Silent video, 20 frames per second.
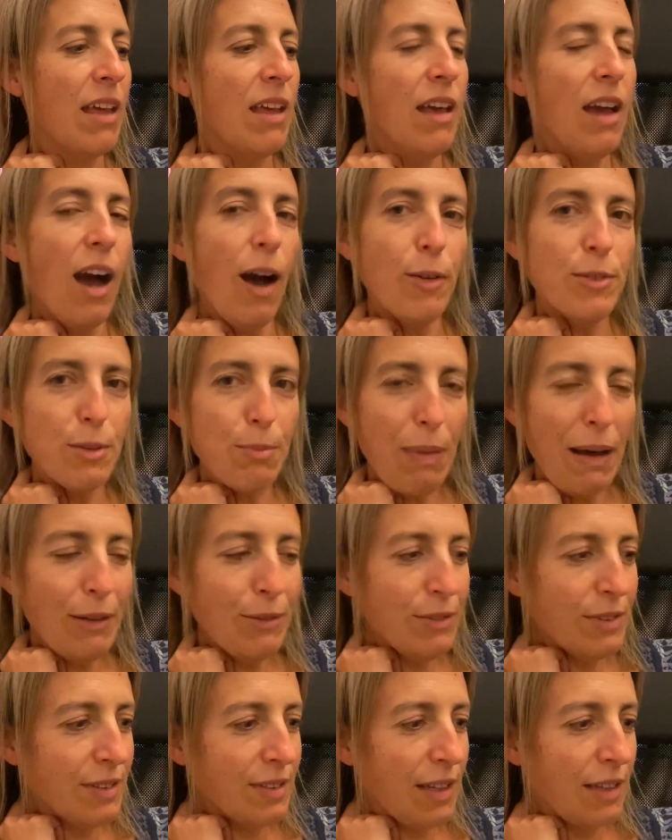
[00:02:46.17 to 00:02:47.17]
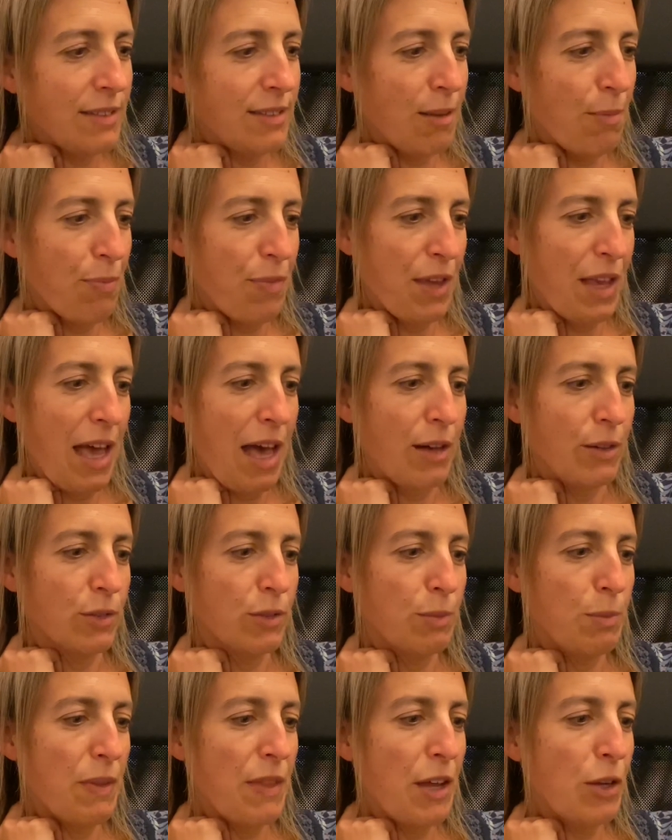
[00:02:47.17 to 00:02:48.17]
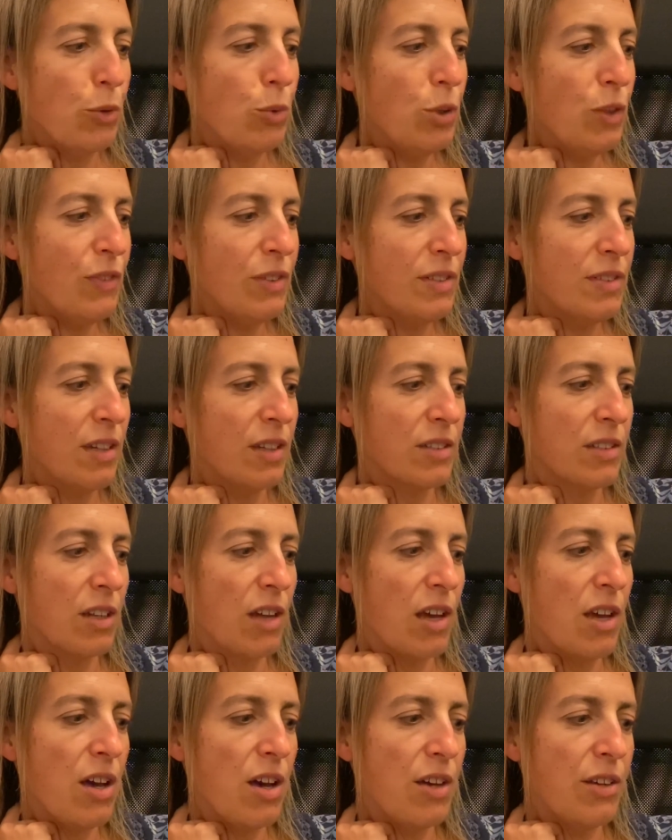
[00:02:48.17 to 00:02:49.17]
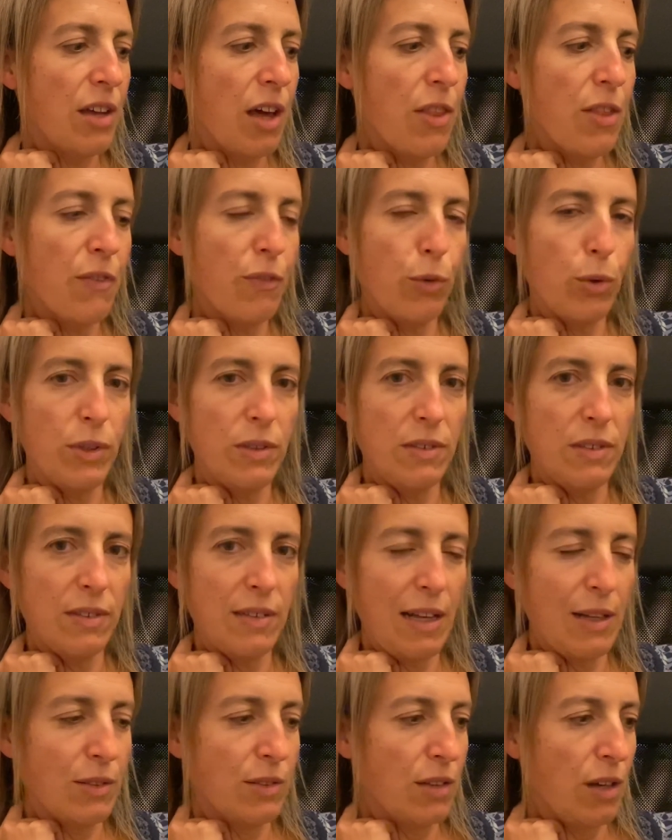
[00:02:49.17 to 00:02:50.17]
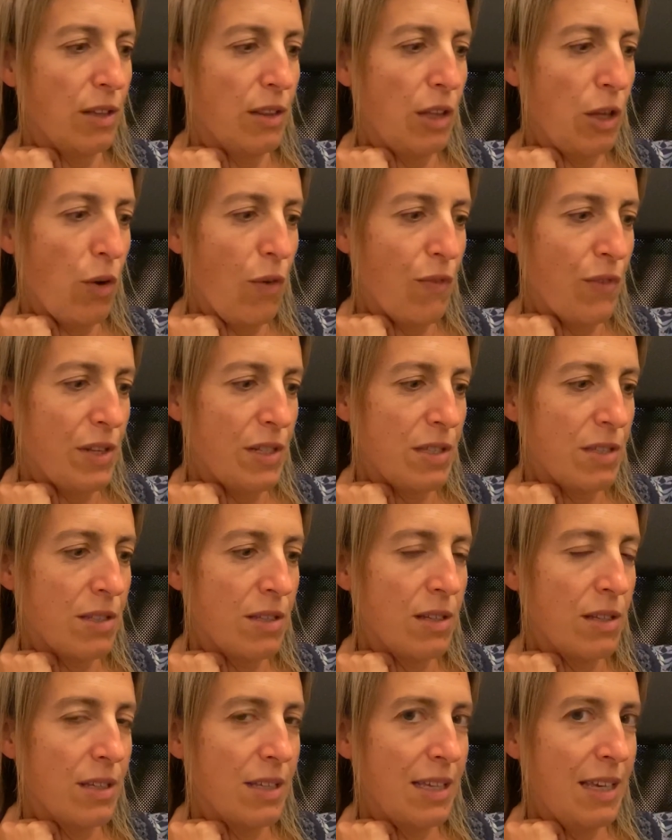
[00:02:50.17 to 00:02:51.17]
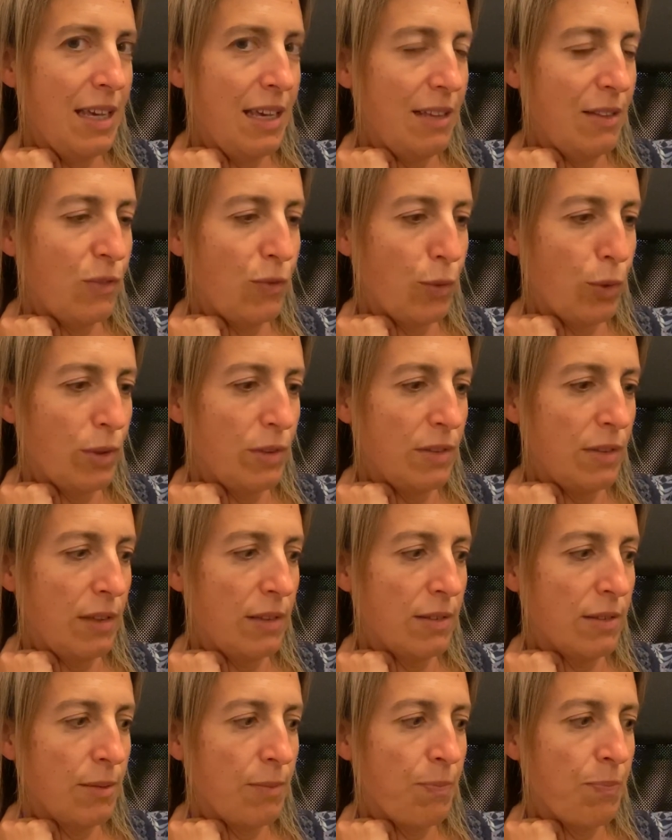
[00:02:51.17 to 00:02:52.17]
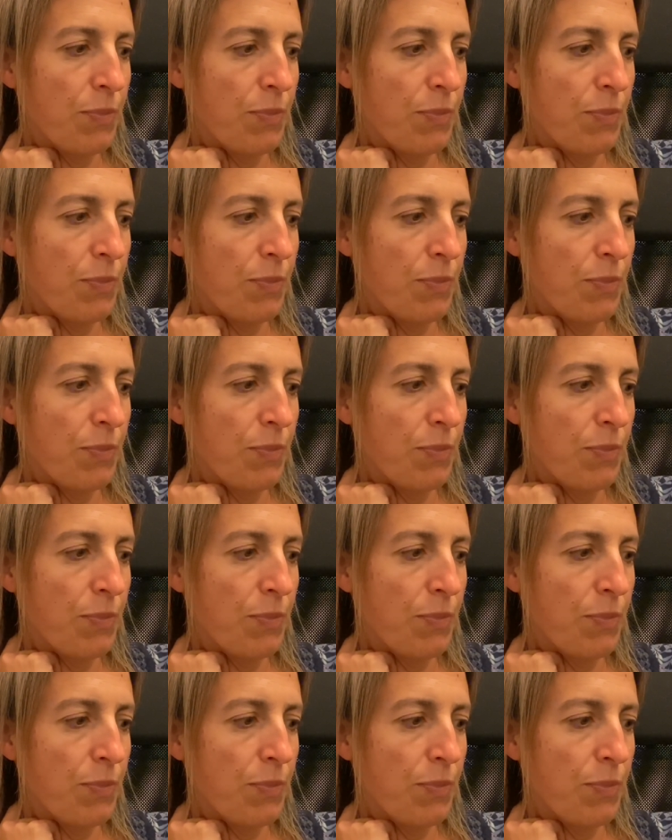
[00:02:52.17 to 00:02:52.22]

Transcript: I was about to say something else, but then all of a sudden I heard other voices outside the office. Kids' voices.